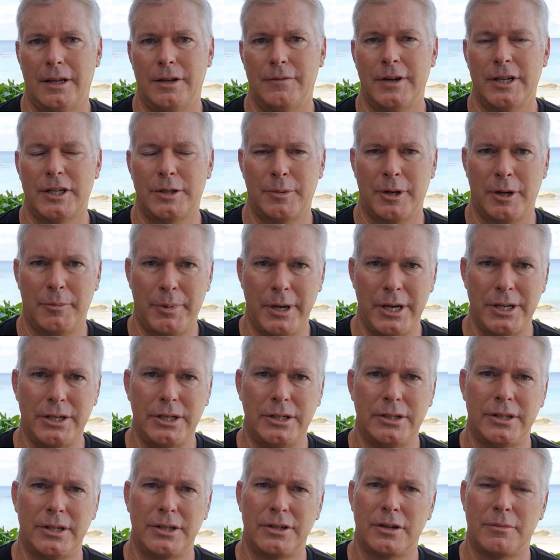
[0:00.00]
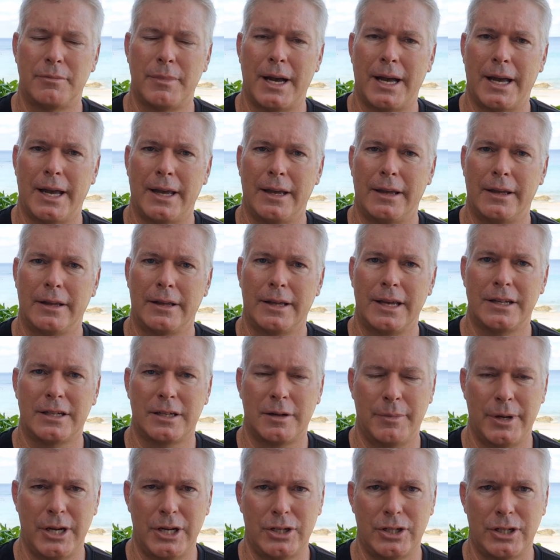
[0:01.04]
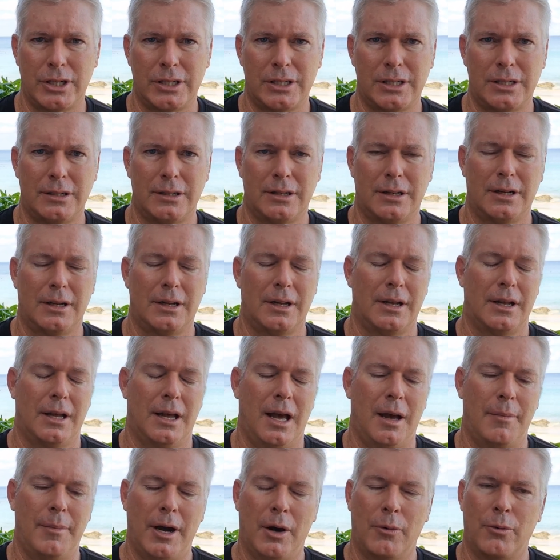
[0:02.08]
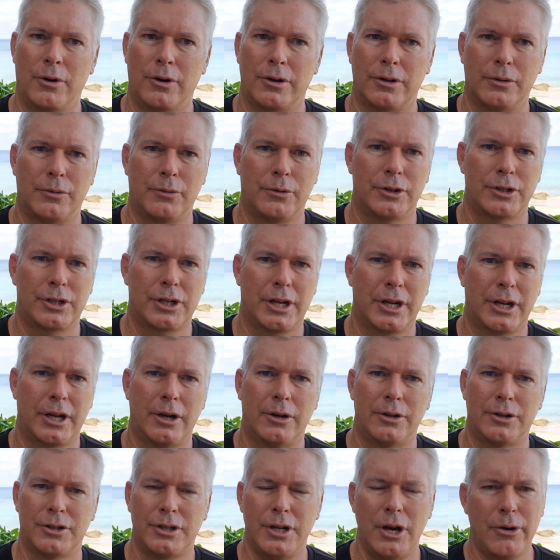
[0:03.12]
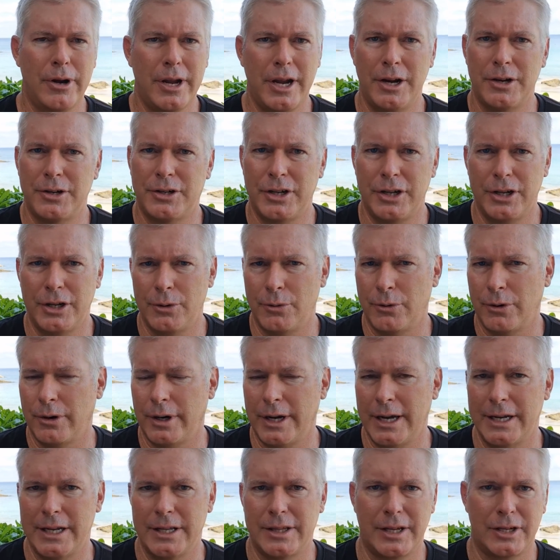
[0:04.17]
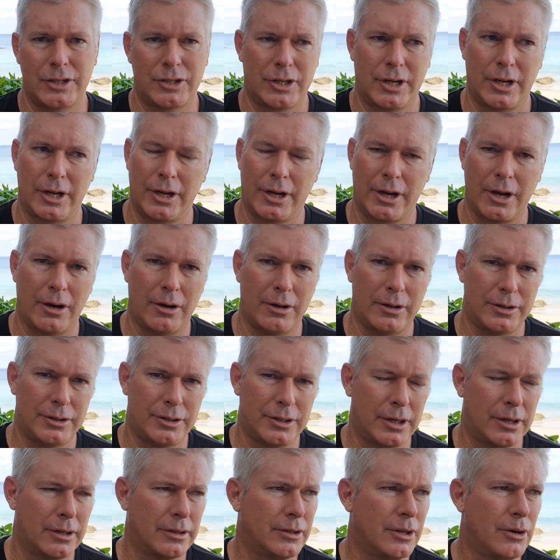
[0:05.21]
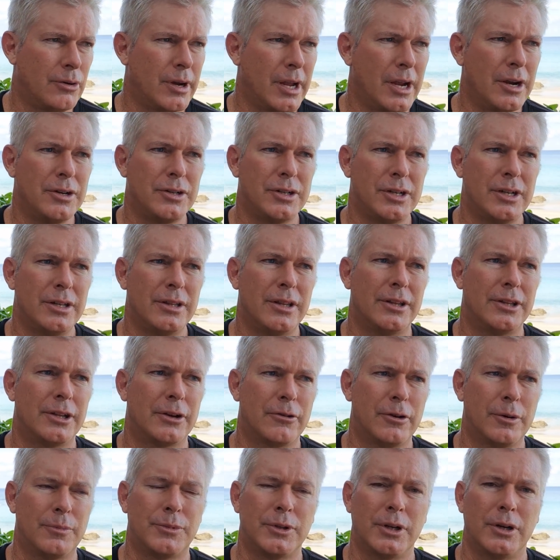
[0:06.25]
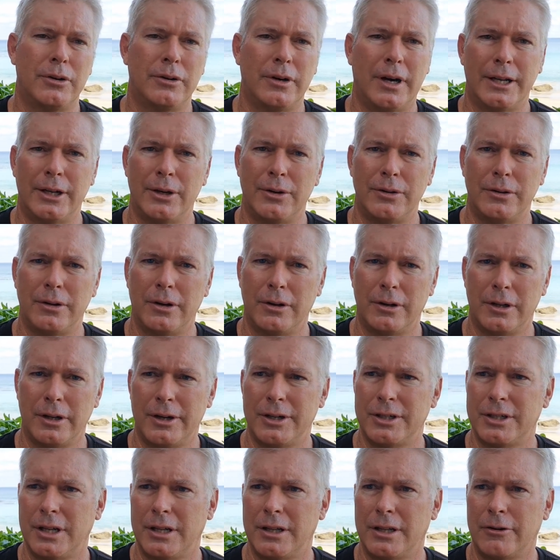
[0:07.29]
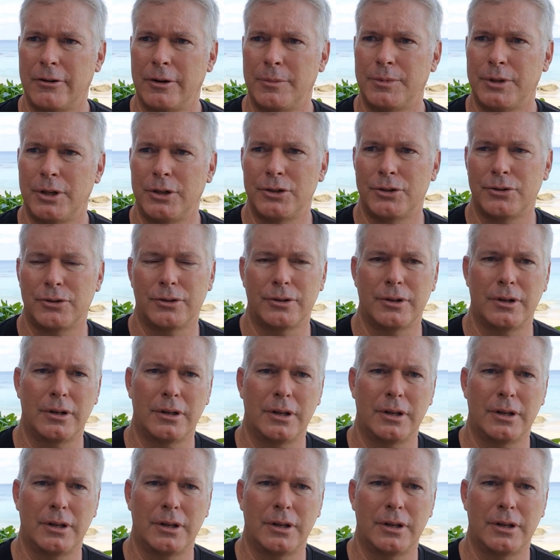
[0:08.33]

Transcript: investment opinions. These are my guesstimations about where it's going to go. There's no guarantee where anything's going to go. There's no guarantee that the crypto, I know earlier I said the cryptos